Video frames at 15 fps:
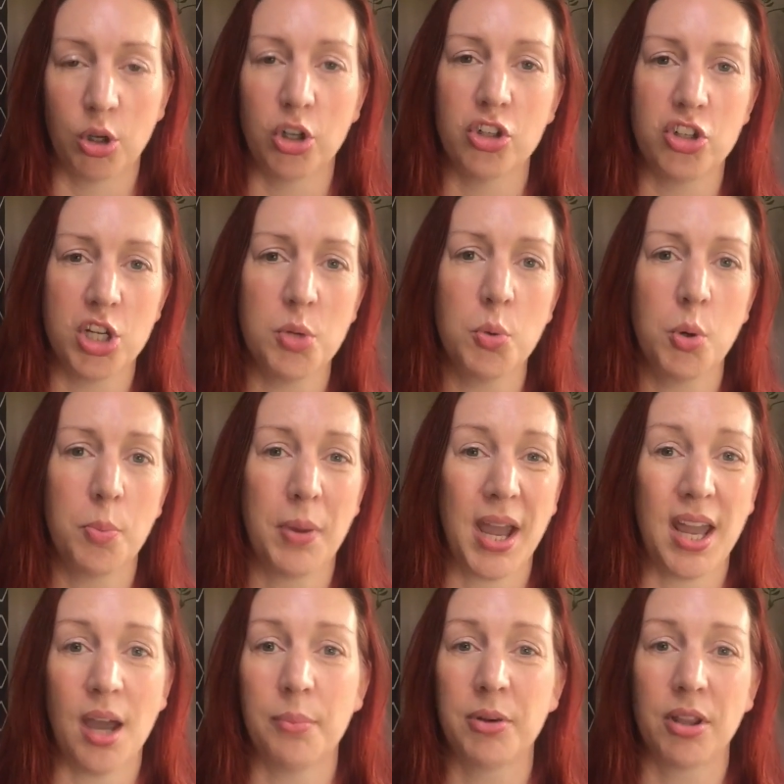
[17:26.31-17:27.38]
because you will pay
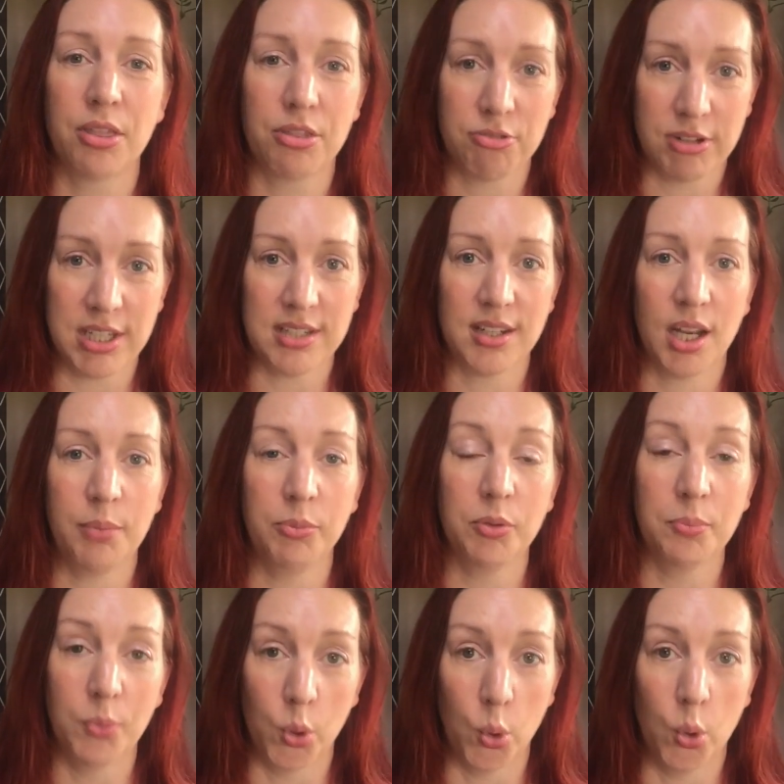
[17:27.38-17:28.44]
up to 3 times
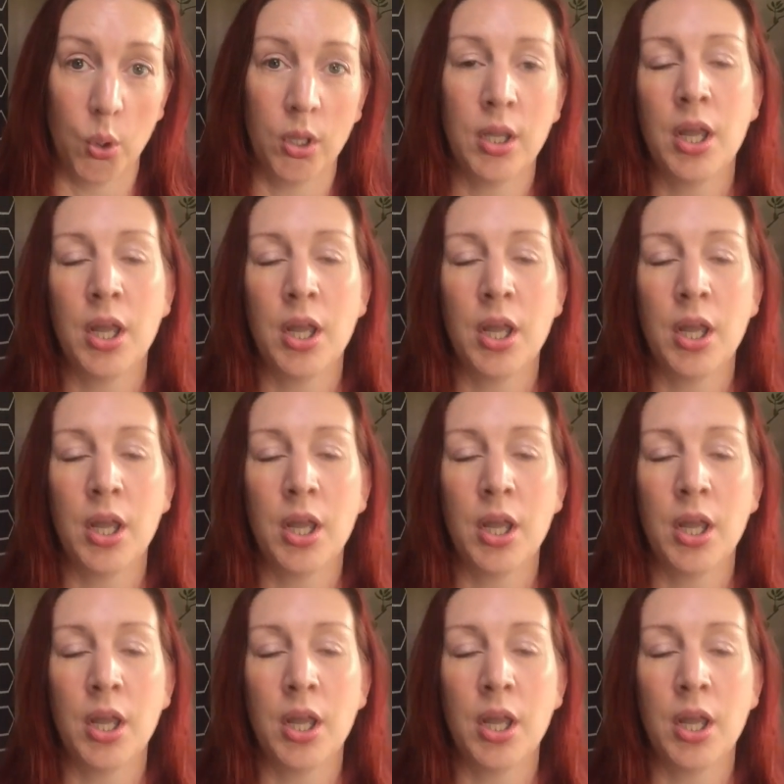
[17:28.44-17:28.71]
more